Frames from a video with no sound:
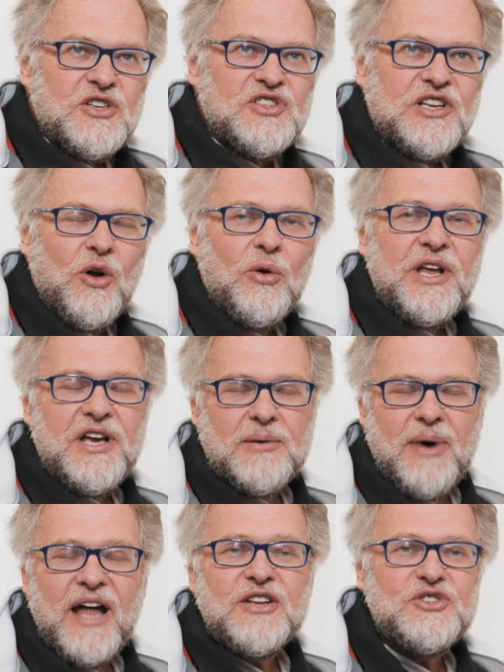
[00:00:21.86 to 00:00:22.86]
she'd only
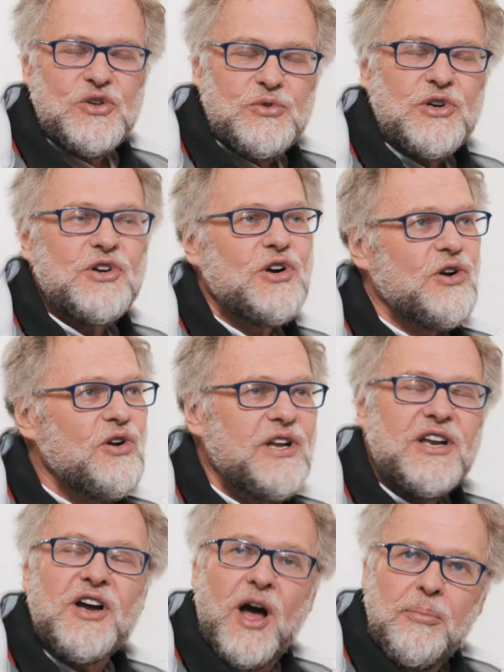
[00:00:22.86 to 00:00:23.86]
come out of junior
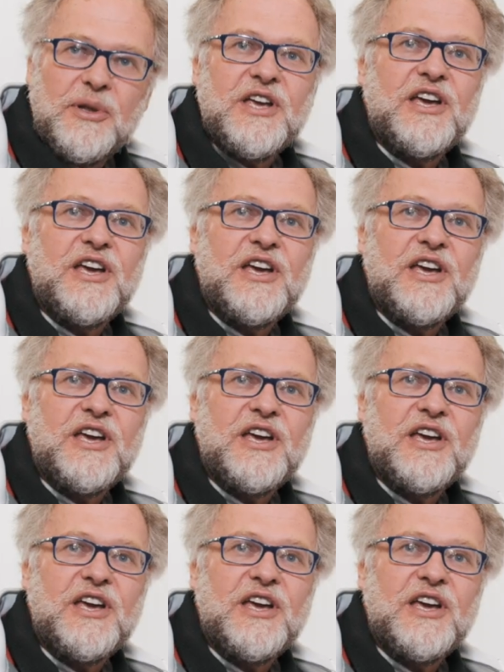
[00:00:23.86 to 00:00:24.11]
curling a couple